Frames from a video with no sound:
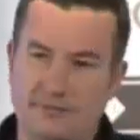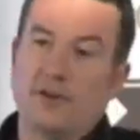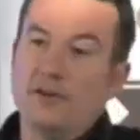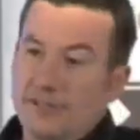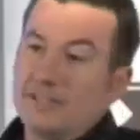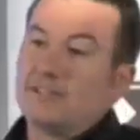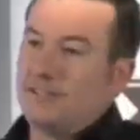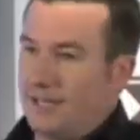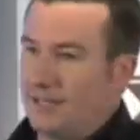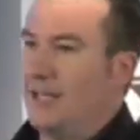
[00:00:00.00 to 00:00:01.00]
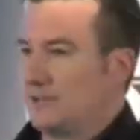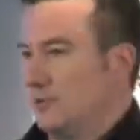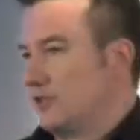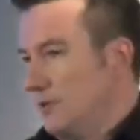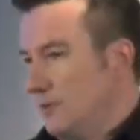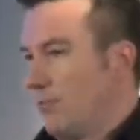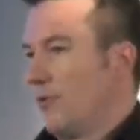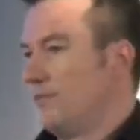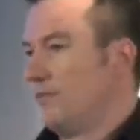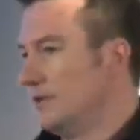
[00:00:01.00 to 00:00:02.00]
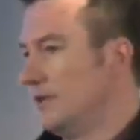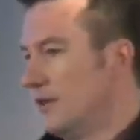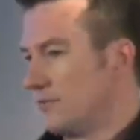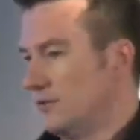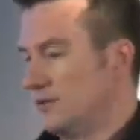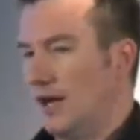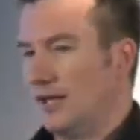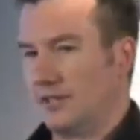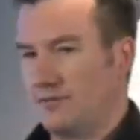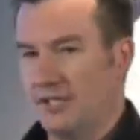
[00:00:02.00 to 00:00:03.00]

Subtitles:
these are techniques which have been proven through sites like